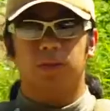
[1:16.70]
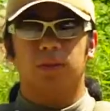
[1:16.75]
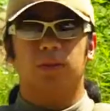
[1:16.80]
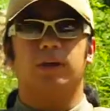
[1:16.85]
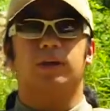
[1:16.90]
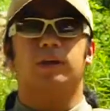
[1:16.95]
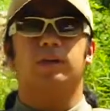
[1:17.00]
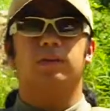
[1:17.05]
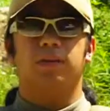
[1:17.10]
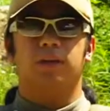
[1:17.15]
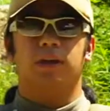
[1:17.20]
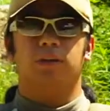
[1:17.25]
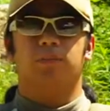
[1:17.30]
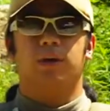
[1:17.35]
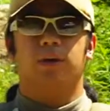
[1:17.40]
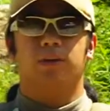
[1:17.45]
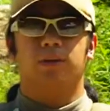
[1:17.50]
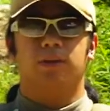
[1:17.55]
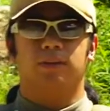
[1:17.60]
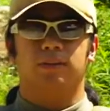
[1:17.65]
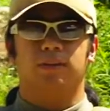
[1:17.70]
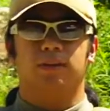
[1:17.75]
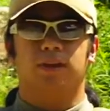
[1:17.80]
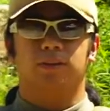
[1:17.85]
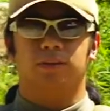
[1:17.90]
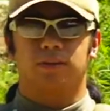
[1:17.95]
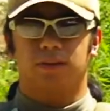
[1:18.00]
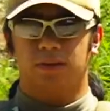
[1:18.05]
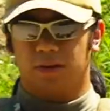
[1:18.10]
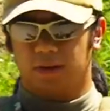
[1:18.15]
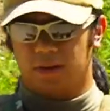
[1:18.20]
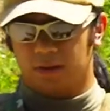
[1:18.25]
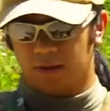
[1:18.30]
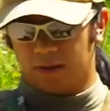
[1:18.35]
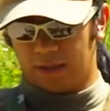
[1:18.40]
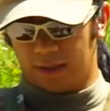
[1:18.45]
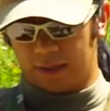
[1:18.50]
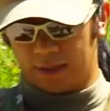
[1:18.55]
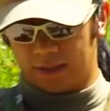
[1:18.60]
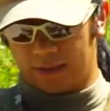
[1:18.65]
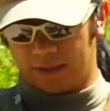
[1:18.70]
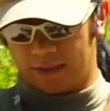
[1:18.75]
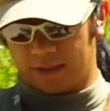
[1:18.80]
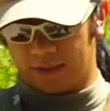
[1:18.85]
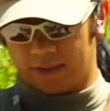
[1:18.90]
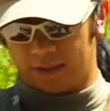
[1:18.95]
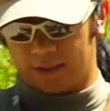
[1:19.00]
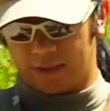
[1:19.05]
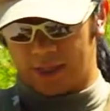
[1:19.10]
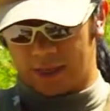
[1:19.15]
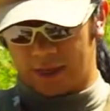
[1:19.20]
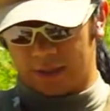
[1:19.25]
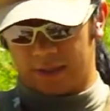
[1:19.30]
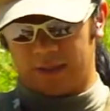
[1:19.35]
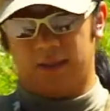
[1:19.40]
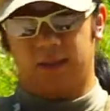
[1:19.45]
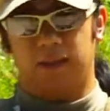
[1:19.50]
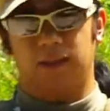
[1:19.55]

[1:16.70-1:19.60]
The good thing about this gunslinger is that it